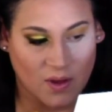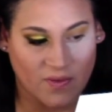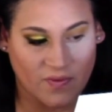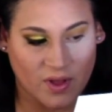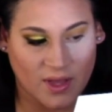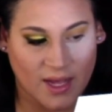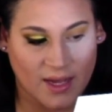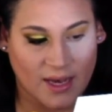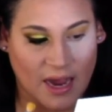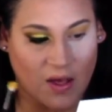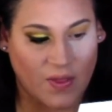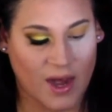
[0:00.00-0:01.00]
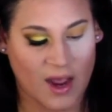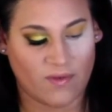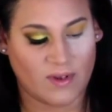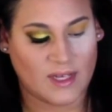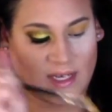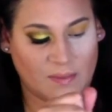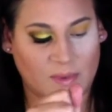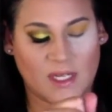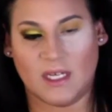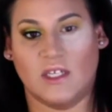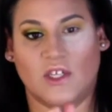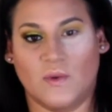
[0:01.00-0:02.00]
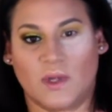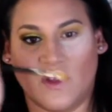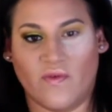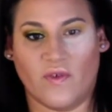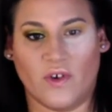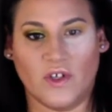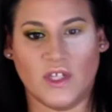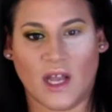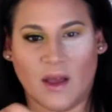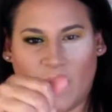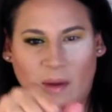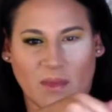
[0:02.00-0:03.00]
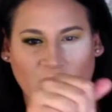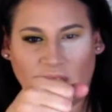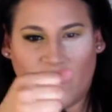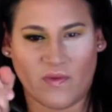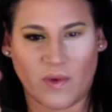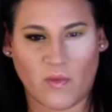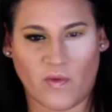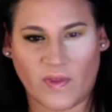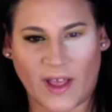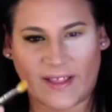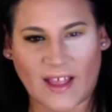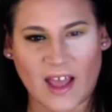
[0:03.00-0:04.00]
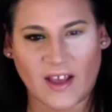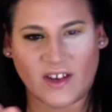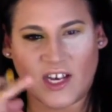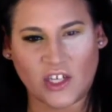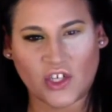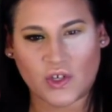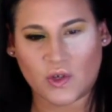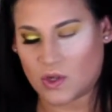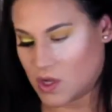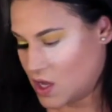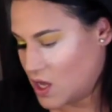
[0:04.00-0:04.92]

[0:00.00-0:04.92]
I feel like now that I dipped into it the first time, I must have removed like that initial